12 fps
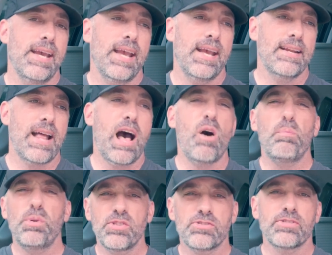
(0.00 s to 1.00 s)
and I'll
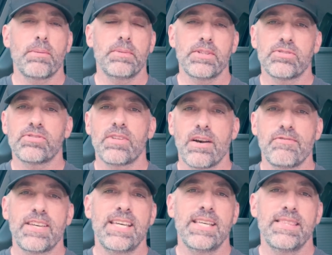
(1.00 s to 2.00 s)
put some of the
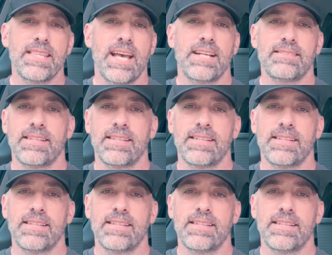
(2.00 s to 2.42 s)
stuff in that